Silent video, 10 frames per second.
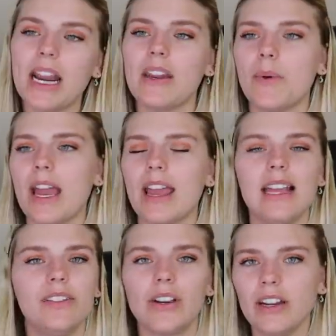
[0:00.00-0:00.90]
anyway,
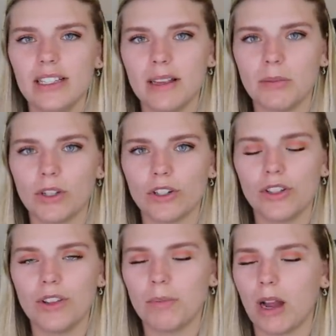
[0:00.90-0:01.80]
it's very similar
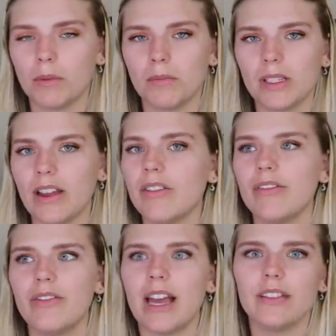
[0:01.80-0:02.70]
to the problems of
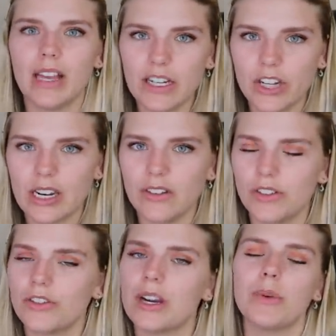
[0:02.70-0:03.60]
the fast fashion
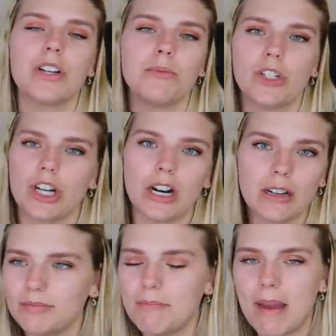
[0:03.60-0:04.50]
industry, which I'm
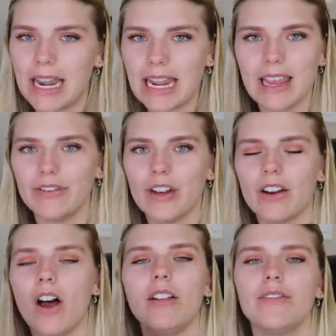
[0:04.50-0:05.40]
sure many, if
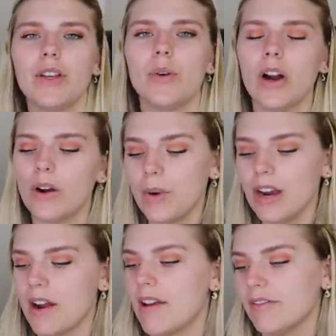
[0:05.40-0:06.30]
not all of you, are
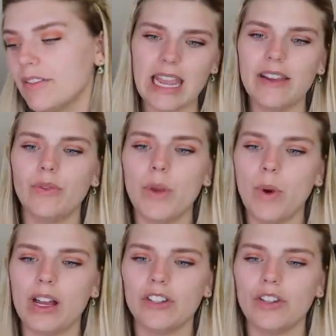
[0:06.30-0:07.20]
aware of. If we
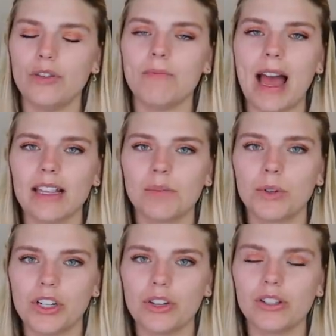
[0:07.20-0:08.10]
want to mass
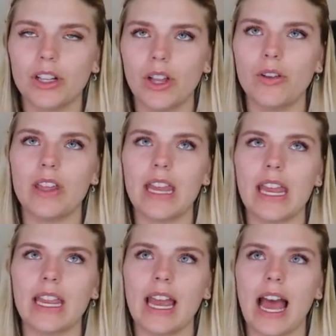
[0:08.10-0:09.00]
produce
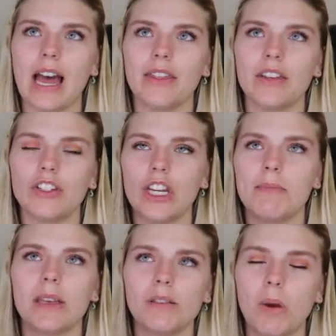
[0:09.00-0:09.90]
clothing at the
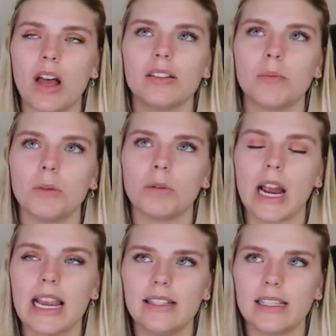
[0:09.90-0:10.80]
cheapest possible
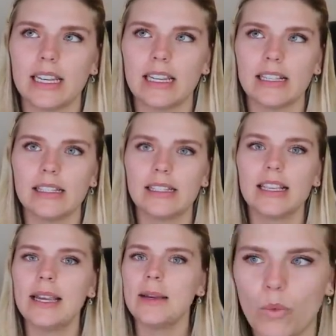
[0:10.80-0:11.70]
prices,
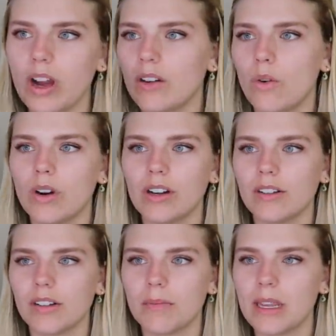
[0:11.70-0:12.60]
what
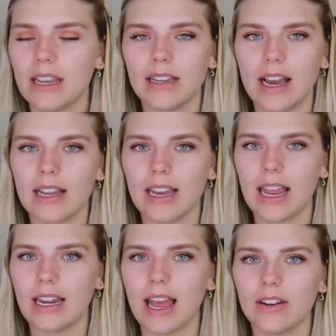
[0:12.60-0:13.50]
corners are being cut
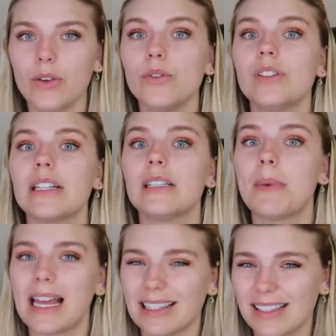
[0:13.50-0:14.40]
and at whose
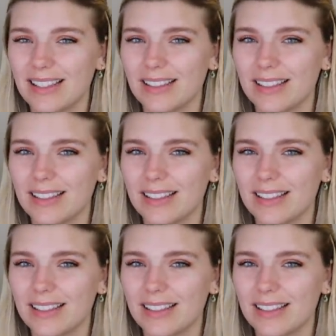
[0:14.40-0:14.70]
expense?